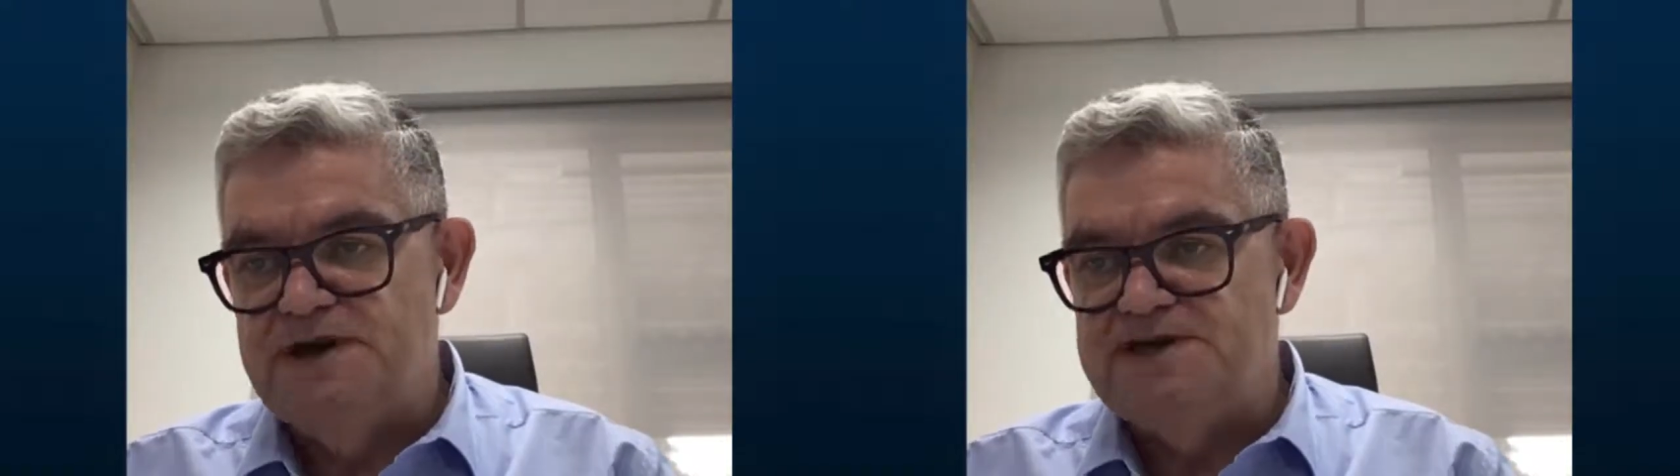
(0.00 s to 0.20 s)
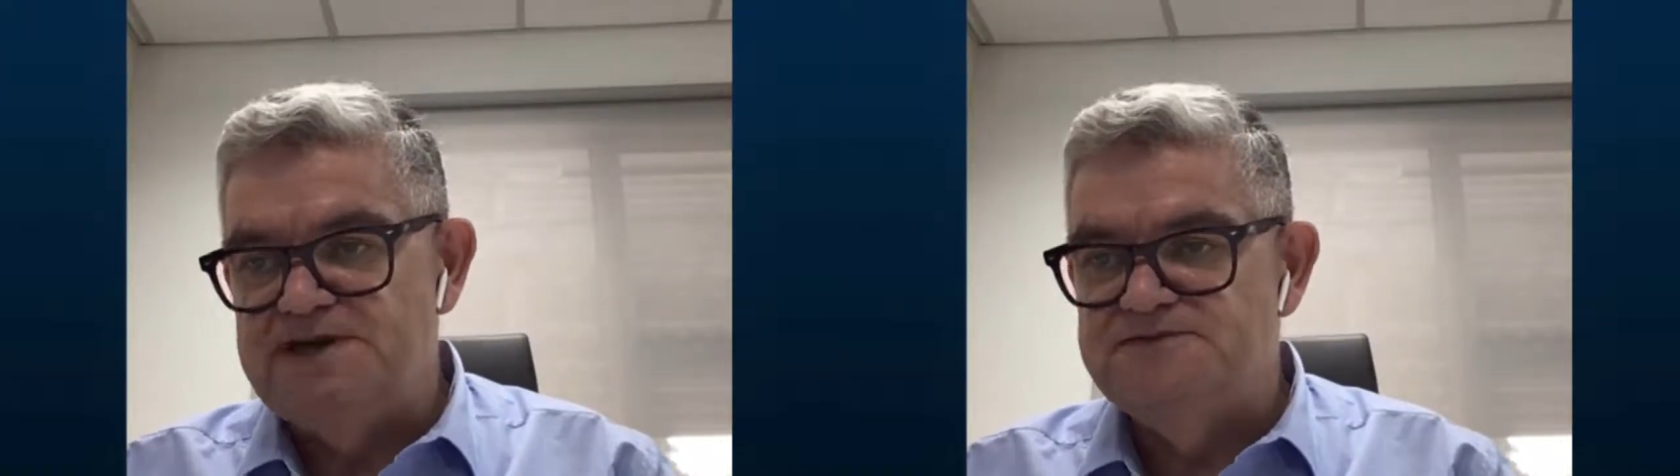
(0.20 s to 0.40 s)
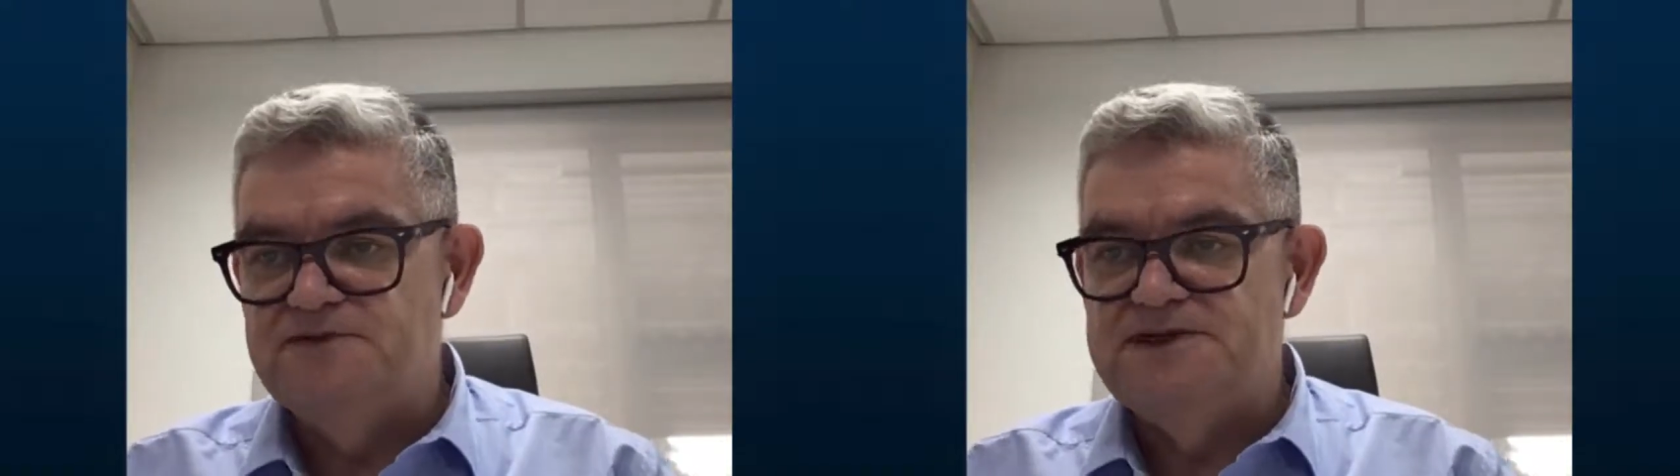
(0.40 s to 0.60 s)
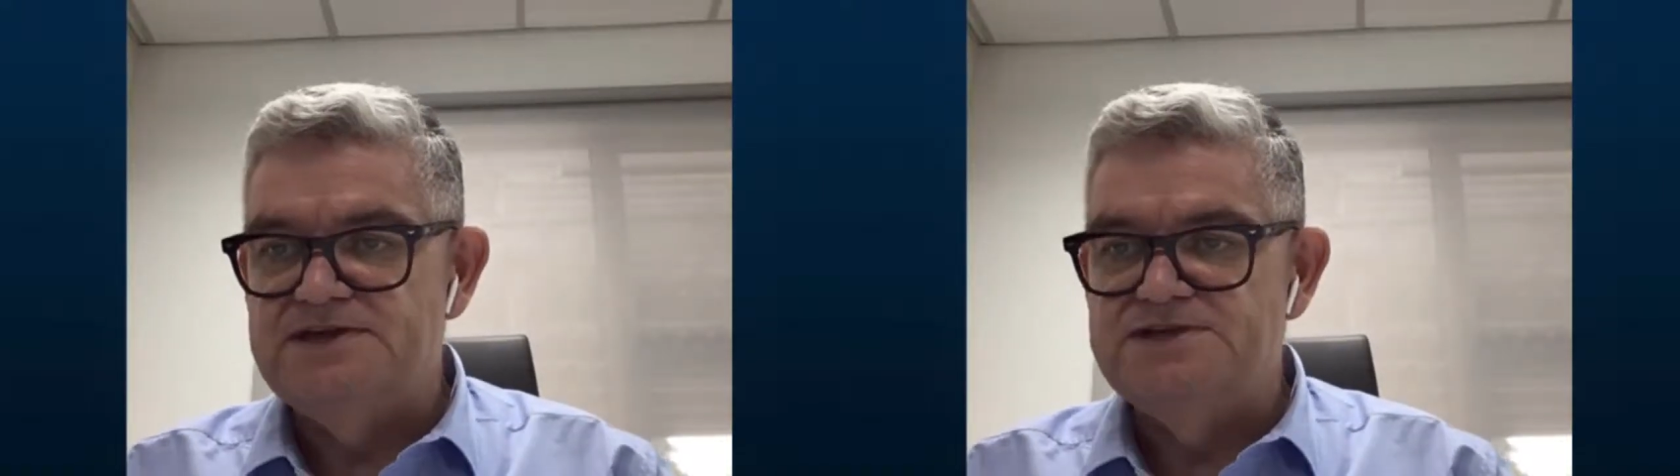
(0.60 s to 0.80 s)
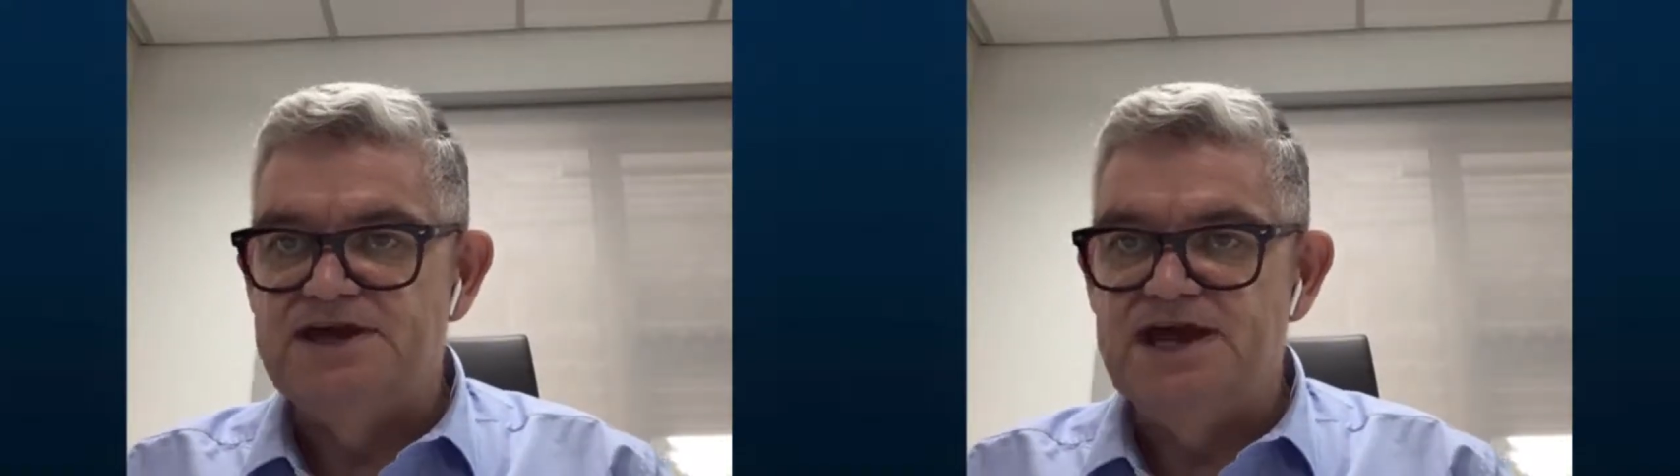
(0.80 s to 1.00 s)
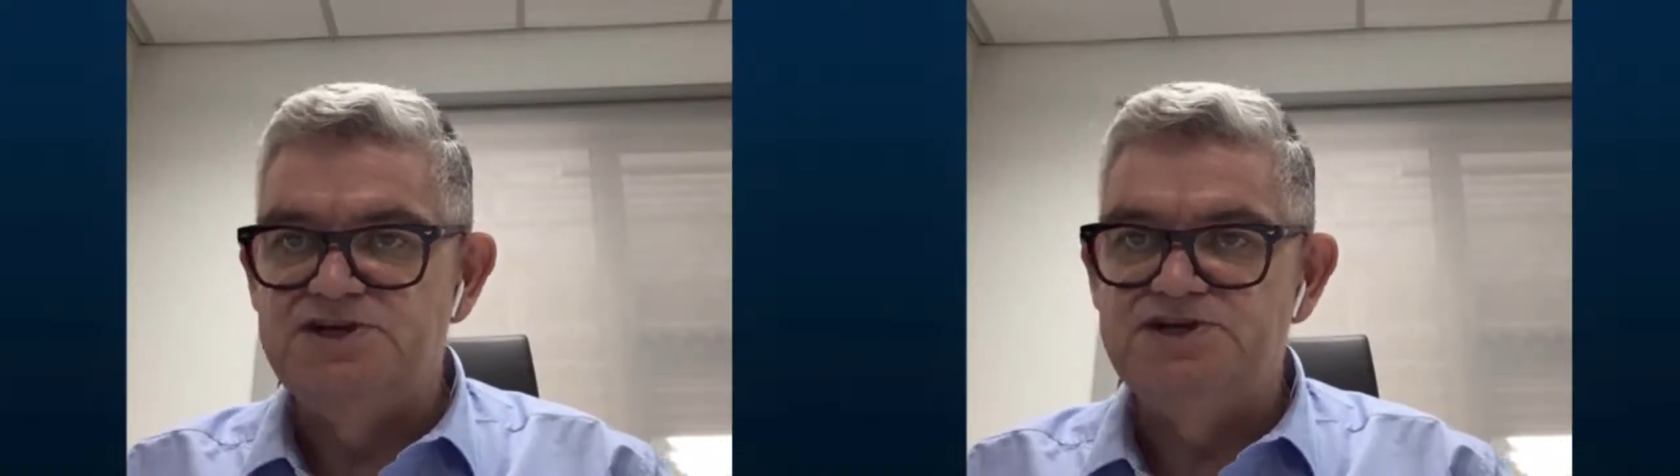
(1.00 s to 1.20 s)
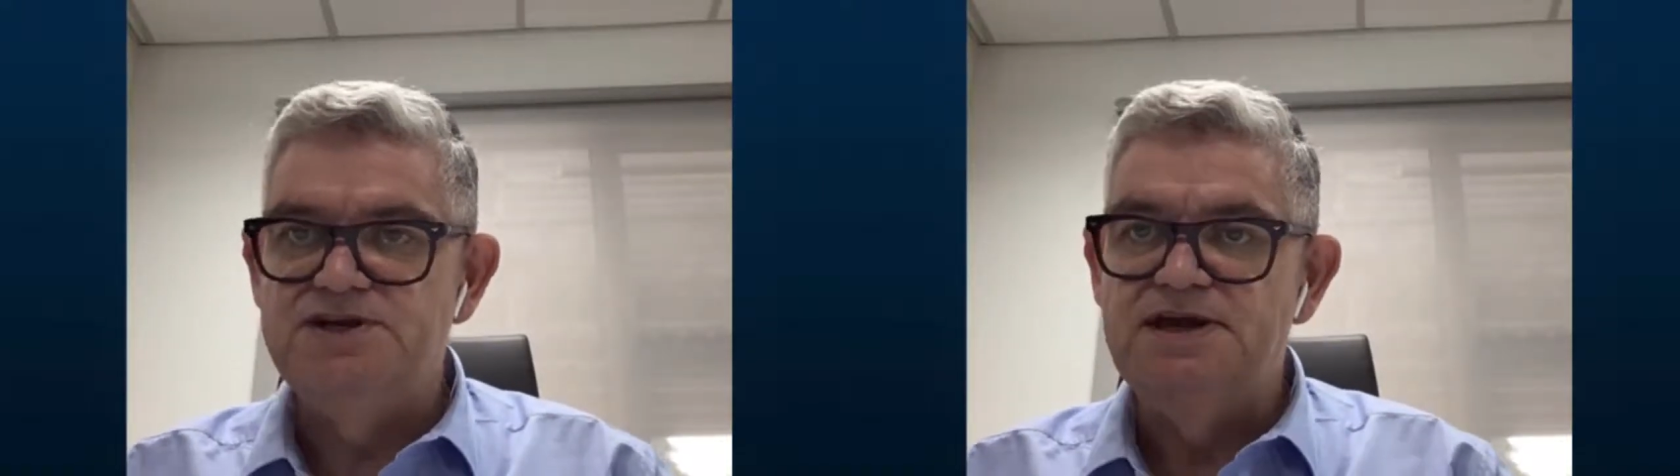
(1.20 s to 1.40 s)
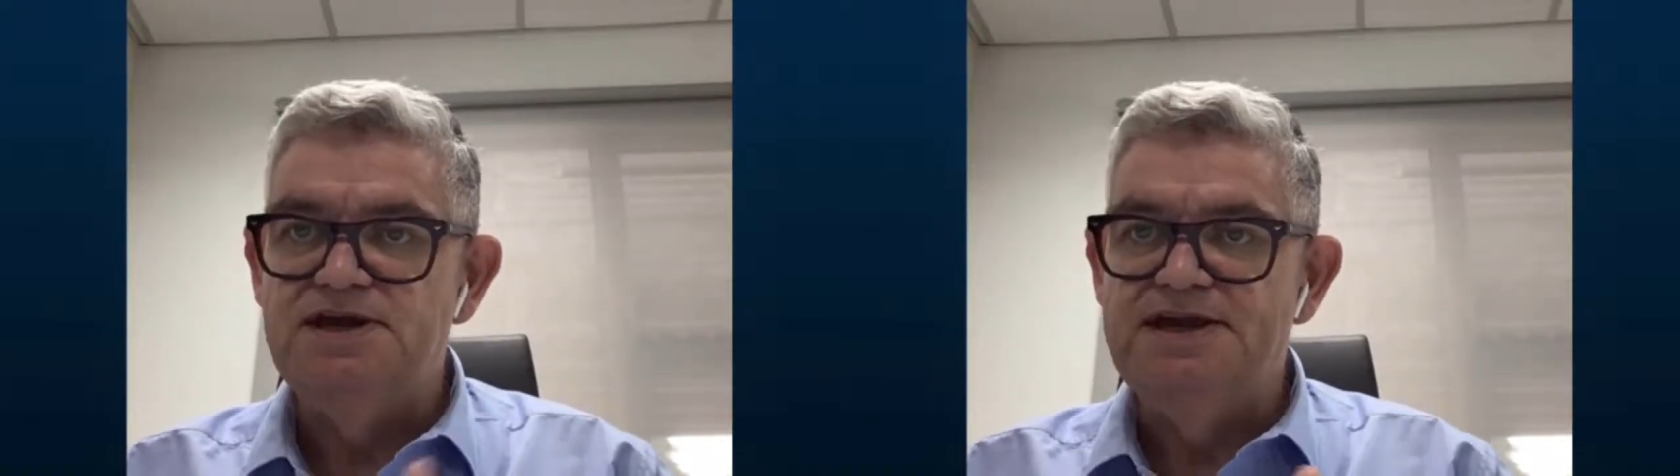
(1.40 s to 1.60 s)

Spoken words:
ways of authentication.